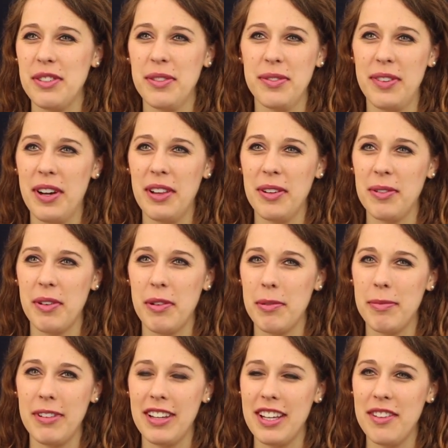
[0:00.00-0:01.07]
follow what we
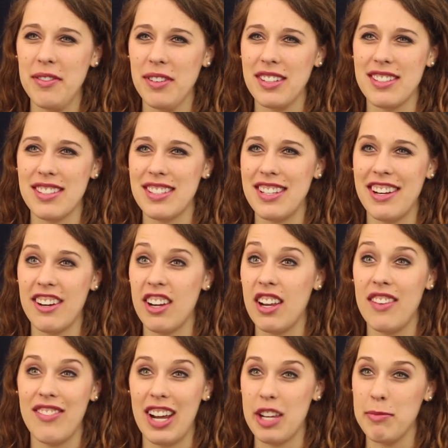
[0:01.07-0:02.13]
believe. We're just here to
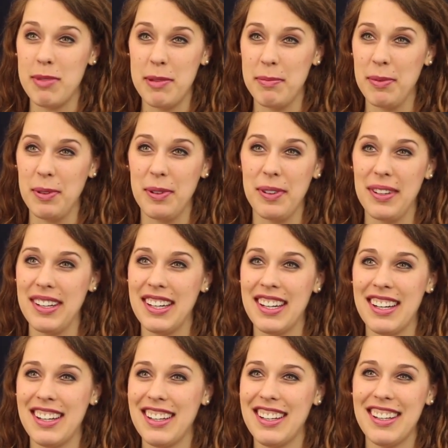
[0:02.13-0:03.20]
invite people
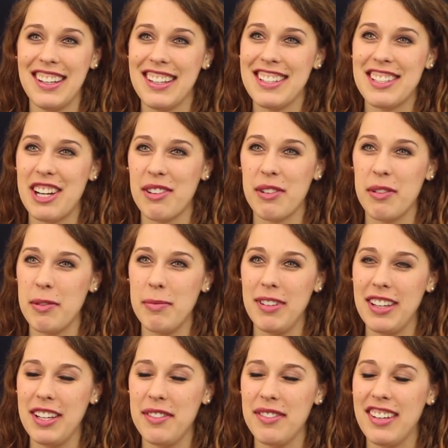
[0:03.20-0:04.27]
and share what we
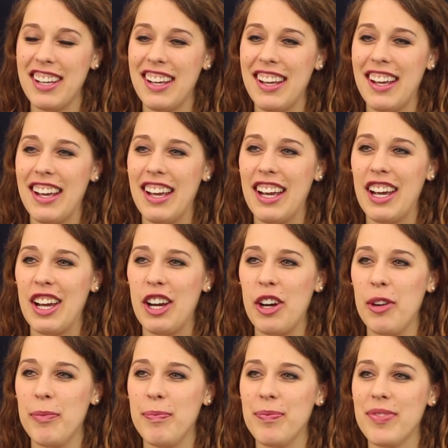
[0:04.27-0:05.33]
believe.
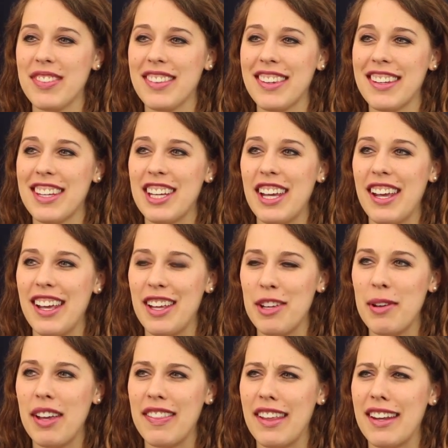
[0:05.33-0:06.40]
And
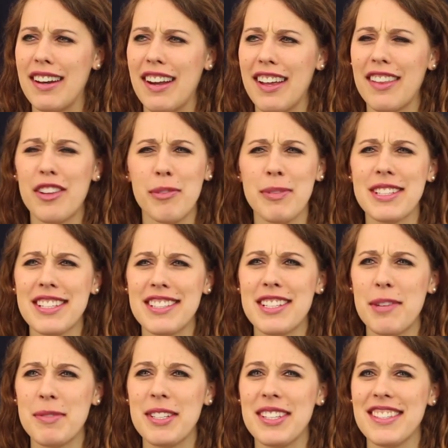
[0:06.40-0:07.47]
then other
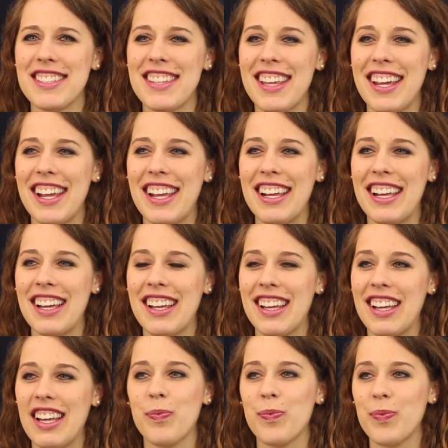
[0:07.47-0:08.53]
misconceptions,
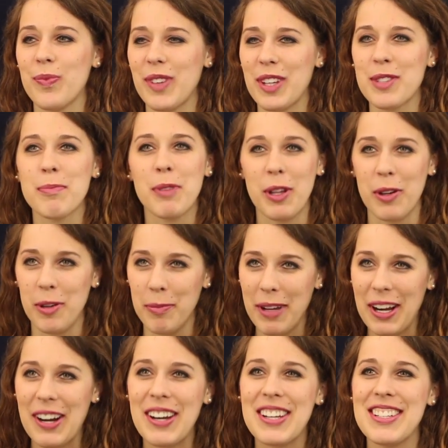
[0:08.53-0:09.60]
plural
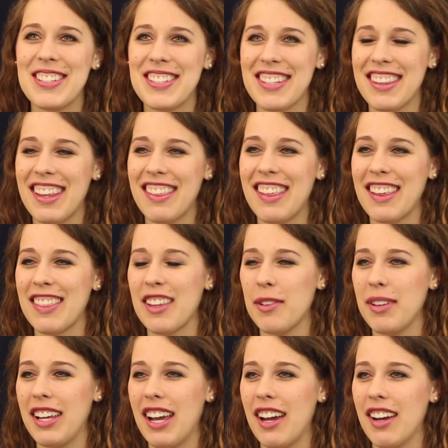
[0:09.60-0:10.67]
marriage. They think that
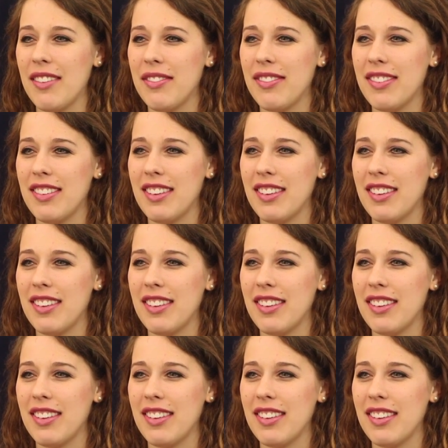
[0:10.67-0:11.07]
we have